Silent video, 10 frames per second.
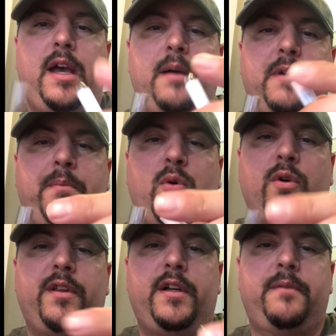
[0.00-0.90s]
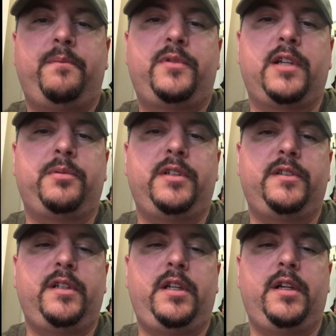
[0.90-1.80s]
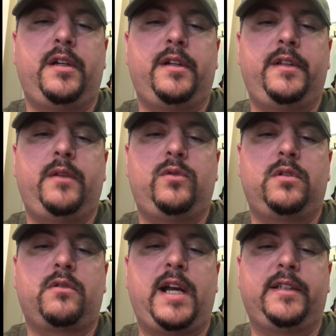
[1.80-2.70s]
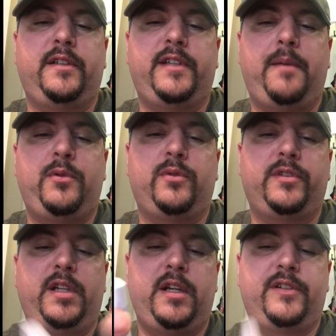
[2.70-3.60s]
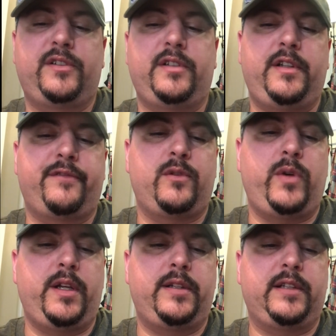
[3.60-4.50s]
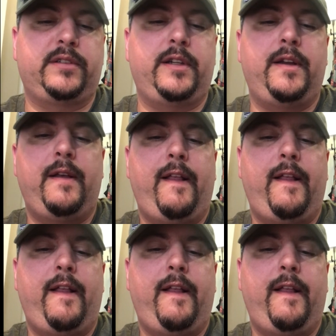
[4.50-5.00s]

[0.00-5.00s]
I'm going to pour the substance in here and then we'll crack these ampules in here. It's just a different way to test it.